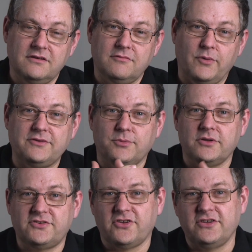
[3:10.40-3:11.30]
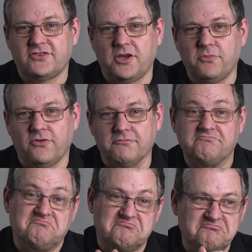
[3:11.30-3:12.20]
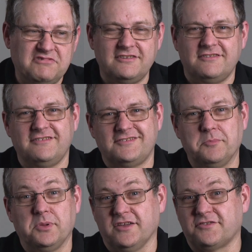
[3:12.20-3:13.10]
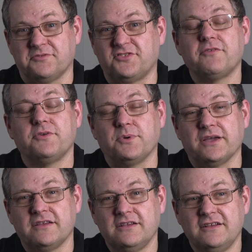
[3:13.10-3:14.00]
Where do our designs come from? And the simple answer is everywhere.